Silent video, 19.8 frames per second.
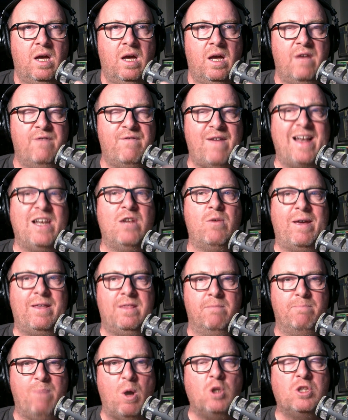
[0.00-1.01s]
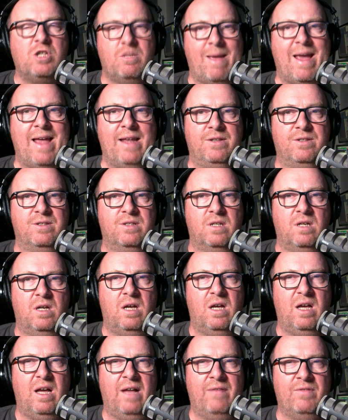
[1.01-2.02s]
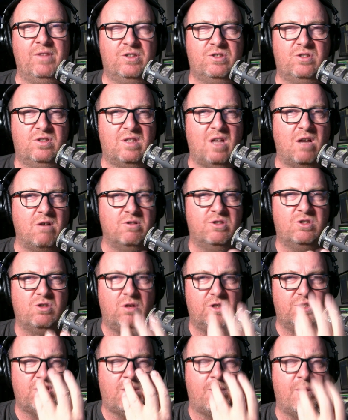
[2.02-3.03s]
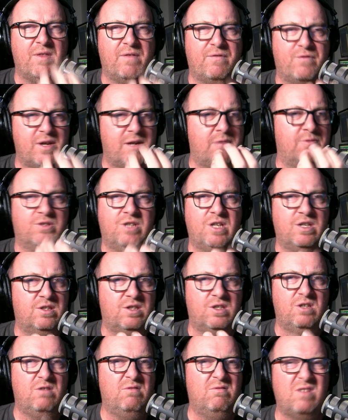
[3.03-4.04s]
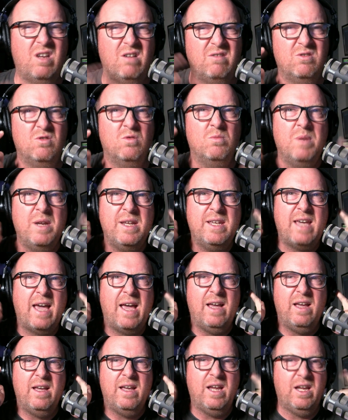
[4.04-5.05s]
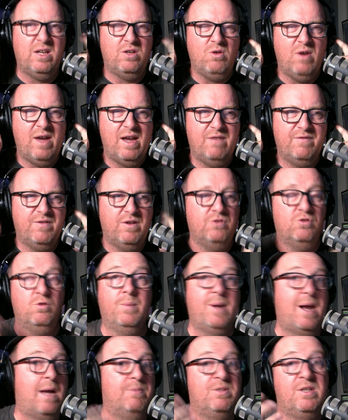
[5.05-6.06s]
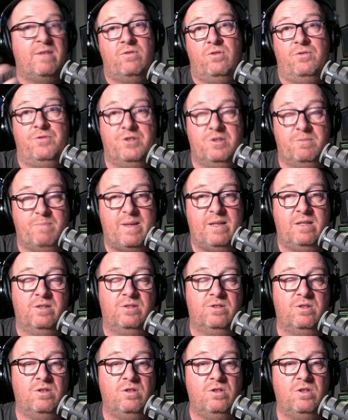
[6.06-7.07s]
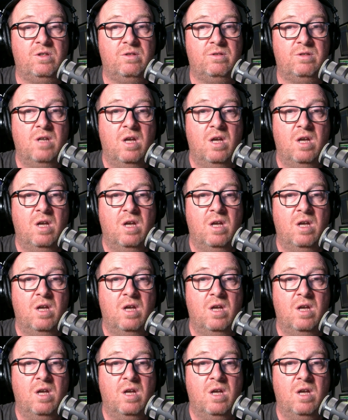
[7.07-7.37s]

evaluate the bottom end and the, those some of the frequencies that you don't normally get in your headphones or perhaps even on the speakers that you use